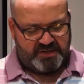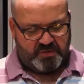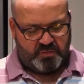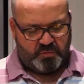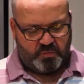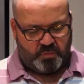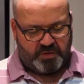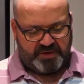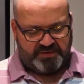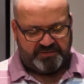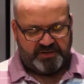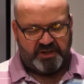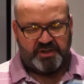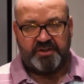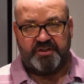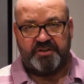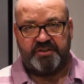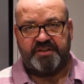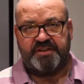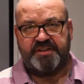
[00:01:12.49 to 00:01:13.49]
What I've
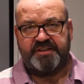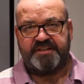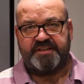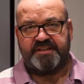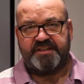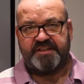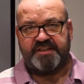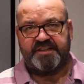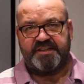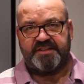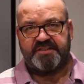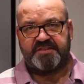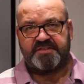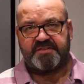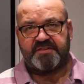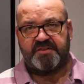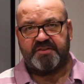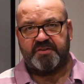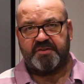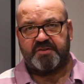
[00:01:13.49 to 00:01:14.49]
learned
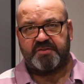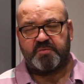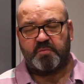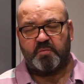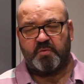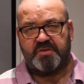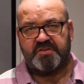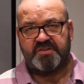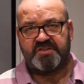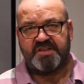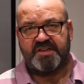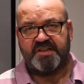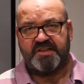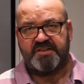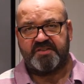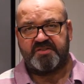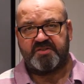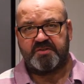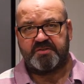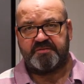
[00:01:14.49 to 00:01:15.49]
is that one
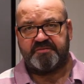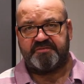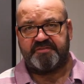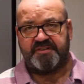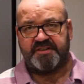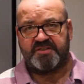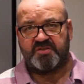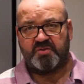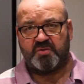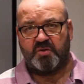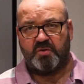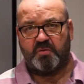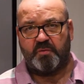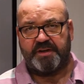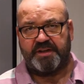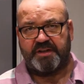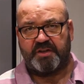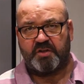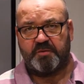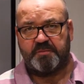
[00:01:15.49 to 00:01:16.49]
size doesn't fit all
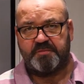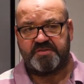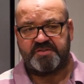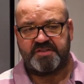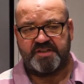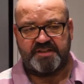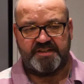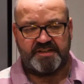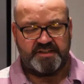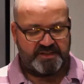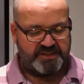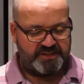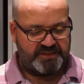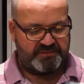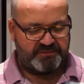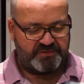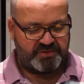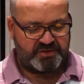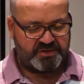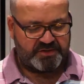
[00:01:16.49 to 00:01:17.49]
when it comes to
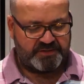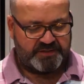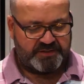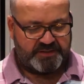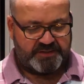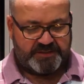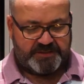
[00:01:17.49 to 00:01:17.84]
knives.